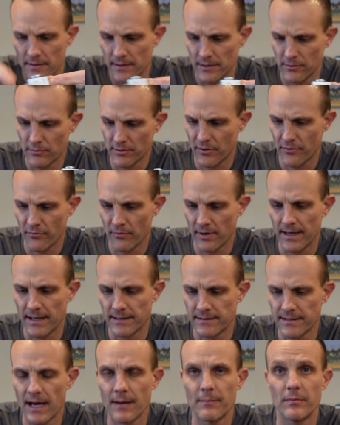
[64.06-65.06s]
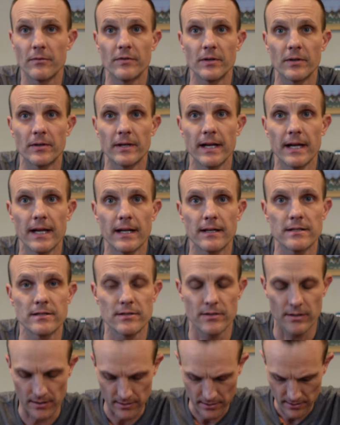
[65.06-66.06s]
that you would thread on top of your
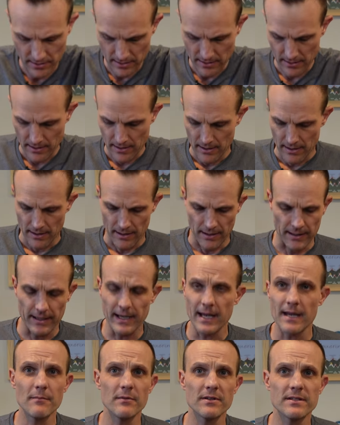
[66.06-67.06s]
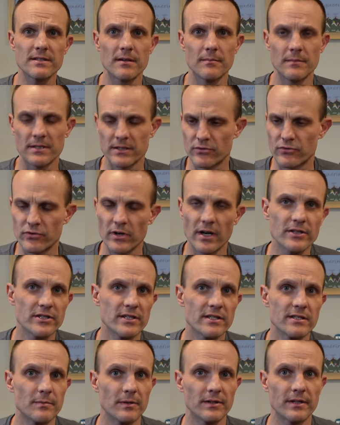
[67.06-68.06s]
canister. It came with some
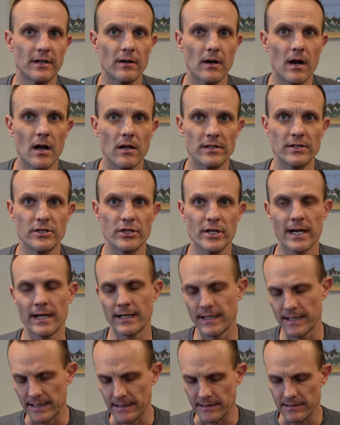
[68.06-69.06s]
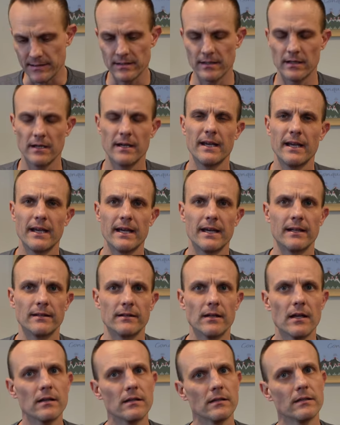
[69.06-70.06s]
instructions, but they're all in Chinese. And
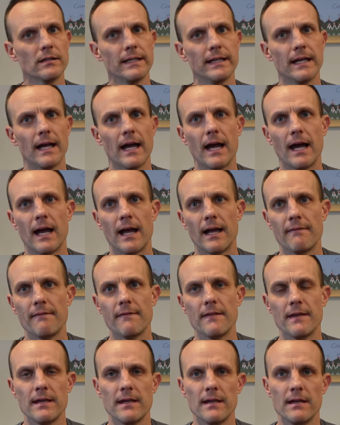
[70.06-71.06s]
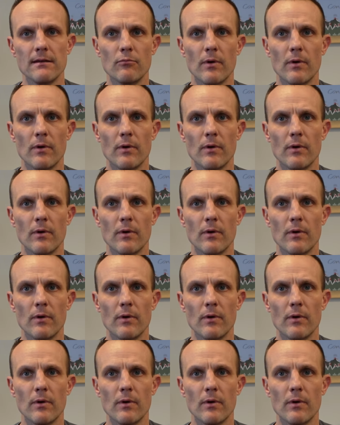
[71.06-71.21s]
luckily on the